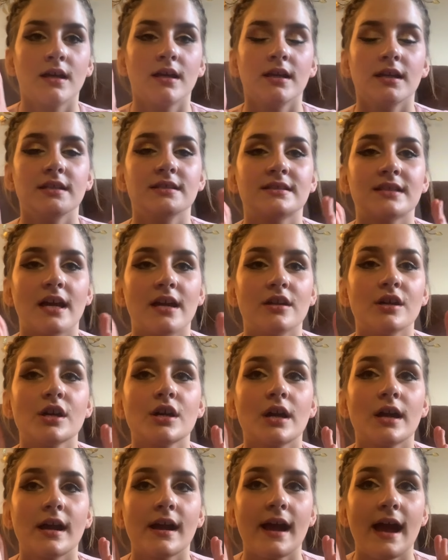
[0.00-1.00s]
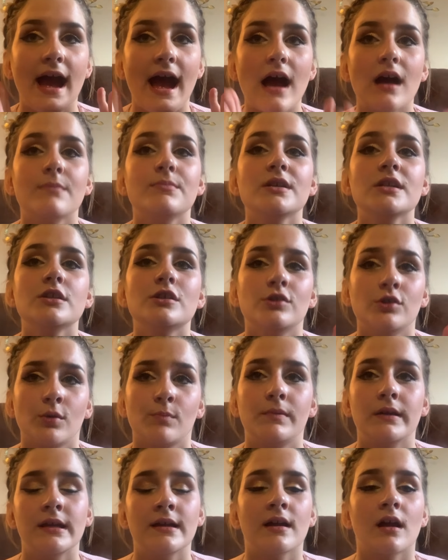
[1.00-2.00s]
He said, Abby, you're
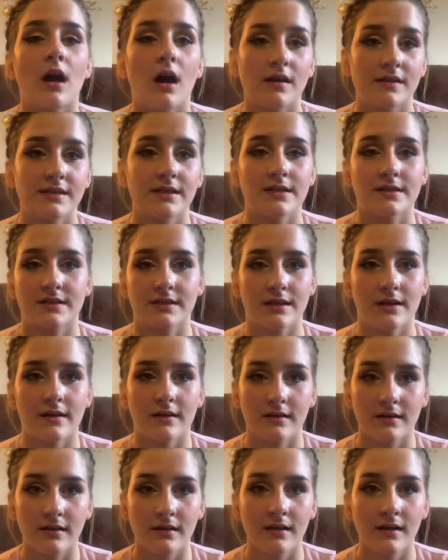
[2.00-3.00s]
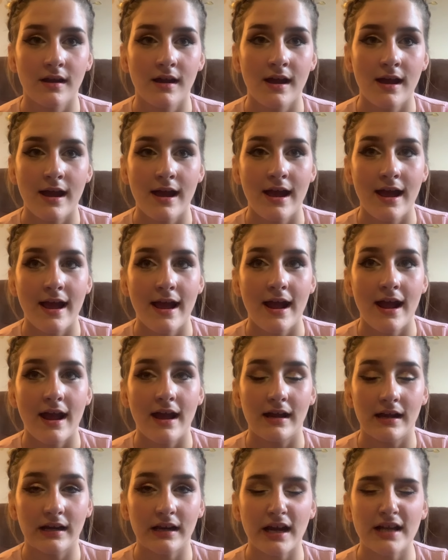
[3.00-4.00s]
being autistic.
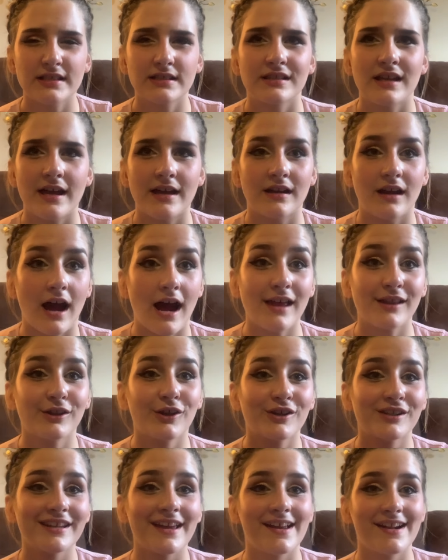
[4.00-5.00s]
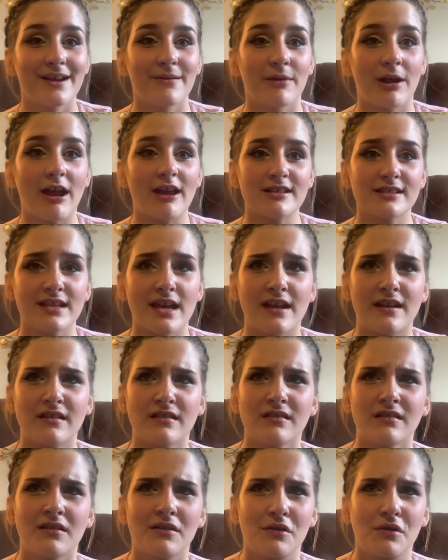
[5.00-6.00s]
And I said, I looked at him and I said,
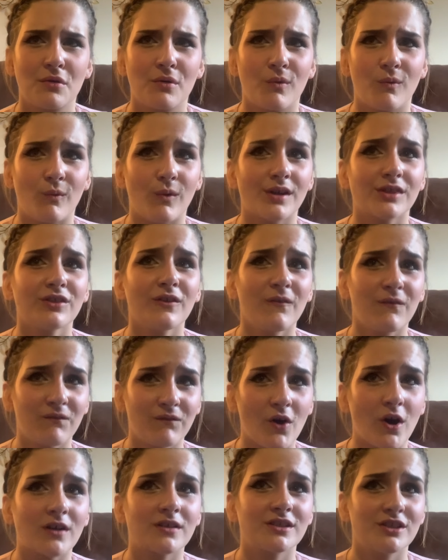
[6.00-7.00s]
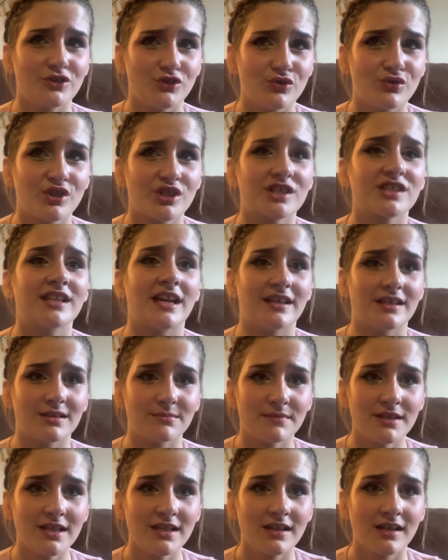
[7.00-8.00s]
what the fuck did you just say to
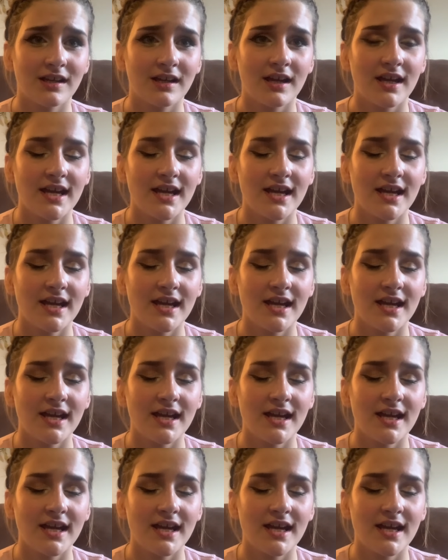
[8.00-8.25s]
me?